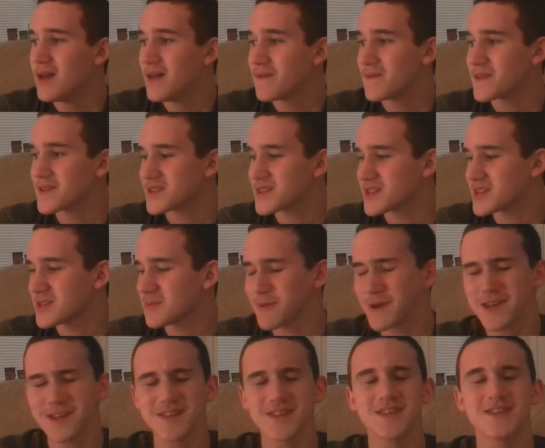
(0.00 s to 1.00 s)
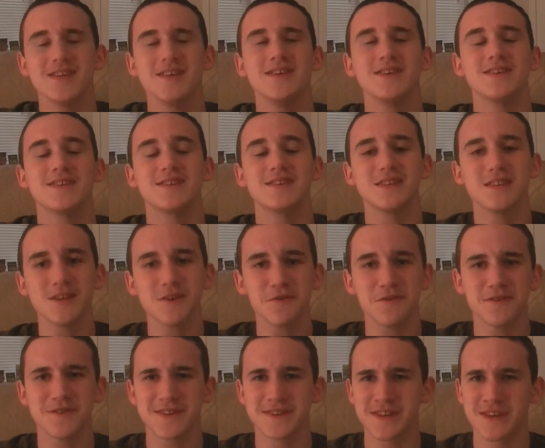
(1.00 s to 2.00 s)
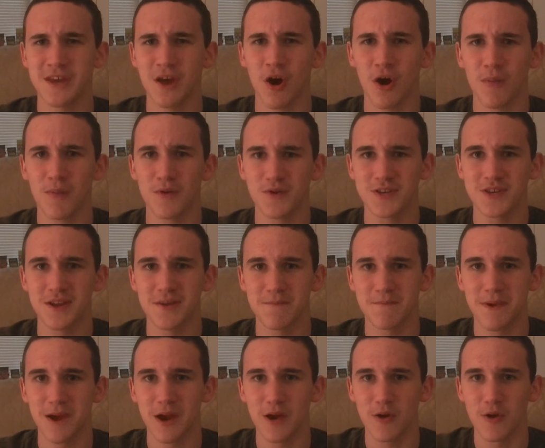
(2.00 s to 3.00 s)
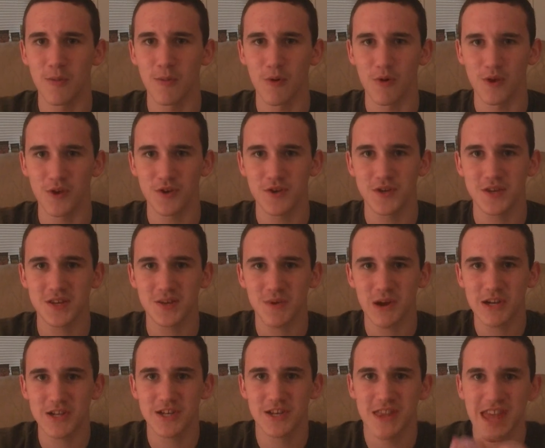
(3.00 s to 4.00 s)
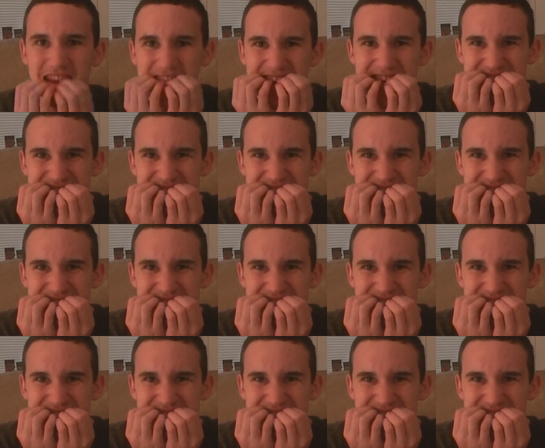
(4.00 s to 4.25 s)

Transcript: the suspense is seriously almost unbearable. You're just watching, like,